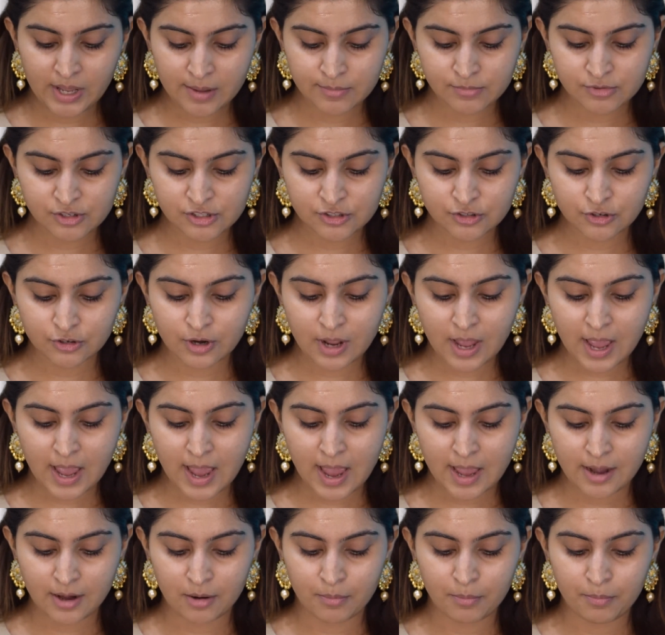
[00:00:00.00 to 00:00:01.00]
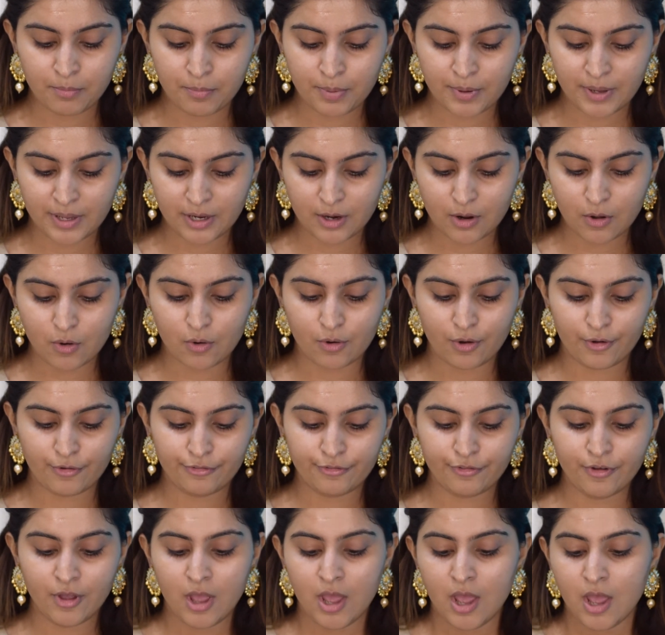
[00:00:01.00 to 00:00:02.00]
I'm just going to add a bit
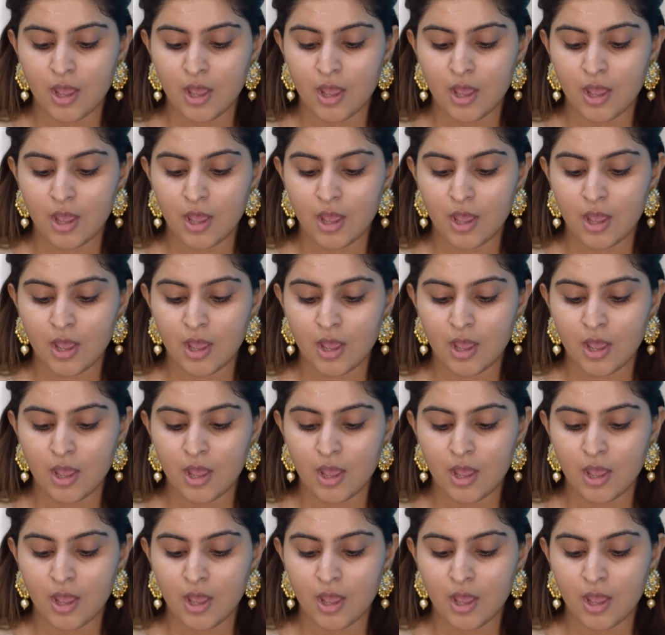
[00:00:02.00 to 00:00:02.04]
of